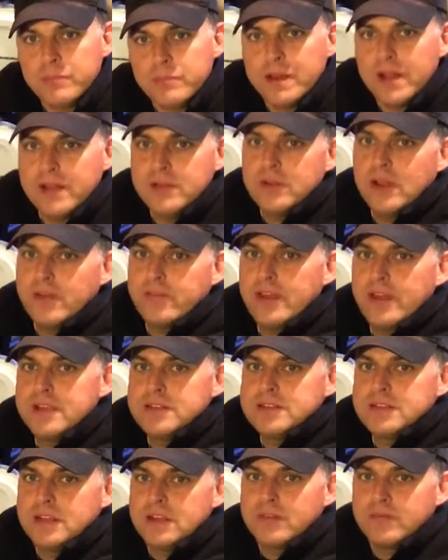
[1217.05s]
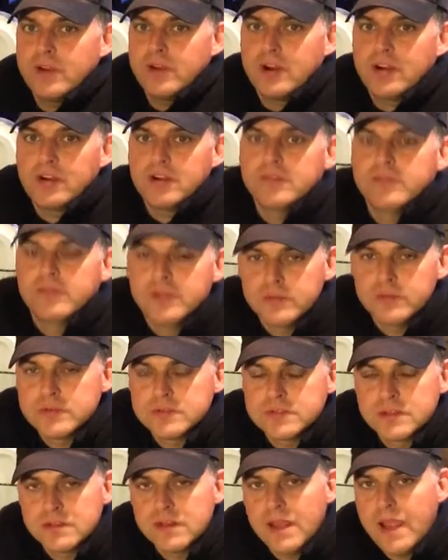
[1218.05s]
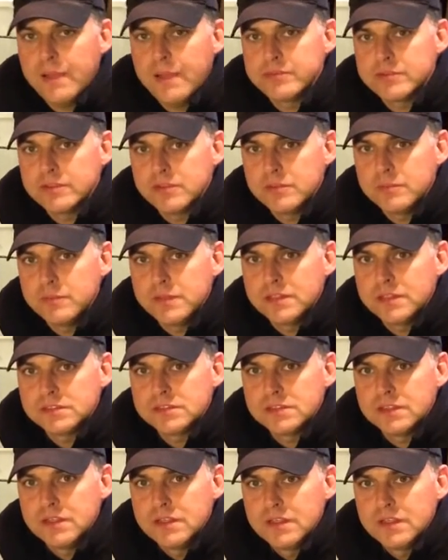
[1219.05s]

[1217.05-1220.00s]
But I do have the AC converter if it was an absolute must.